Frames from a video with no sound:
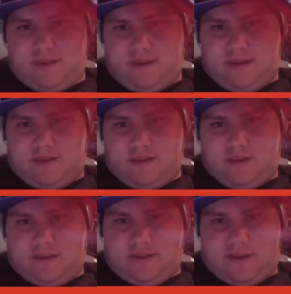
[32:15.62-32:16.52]
But
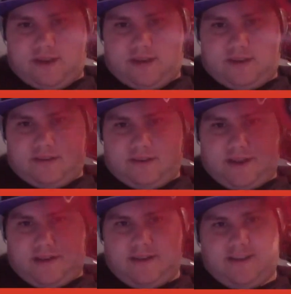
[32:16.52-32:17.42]
yeah.
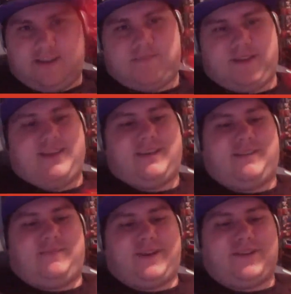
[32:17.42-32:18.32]
My
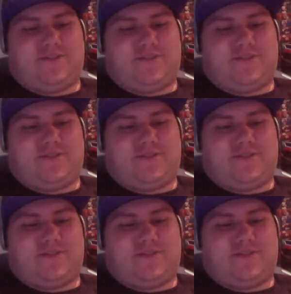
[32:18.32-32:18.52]
Ranger's upside down.